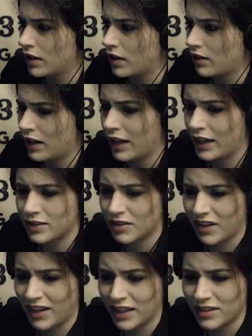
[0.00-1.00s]
Alright,
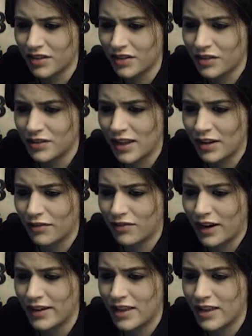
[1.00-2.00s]
so I guess are those, like,
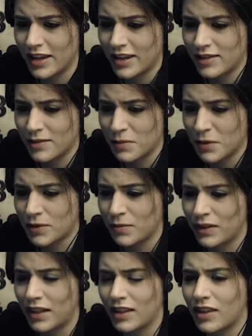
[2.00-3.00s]
red things supposed to
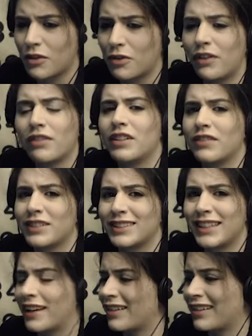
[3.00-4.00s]
be, like, the equivalent of the
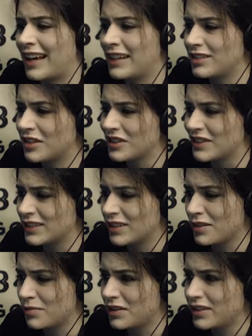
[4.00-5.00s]
stained glass in all the
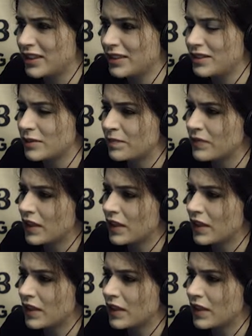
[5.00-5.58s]
rest of the buildings?